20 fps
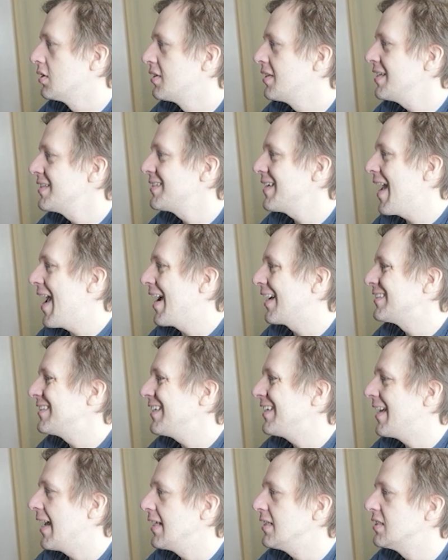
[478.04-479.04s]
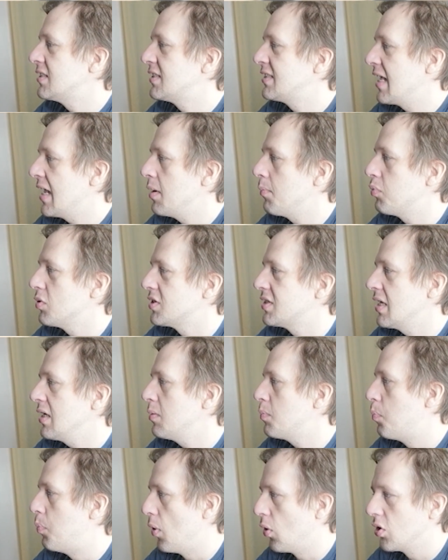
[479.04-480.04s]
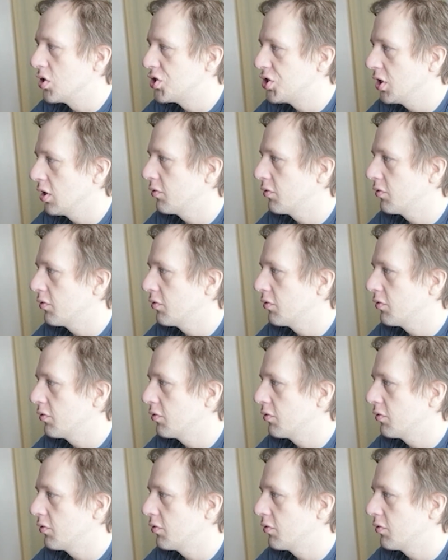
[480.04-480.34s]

This Axie gains 10% bonus shield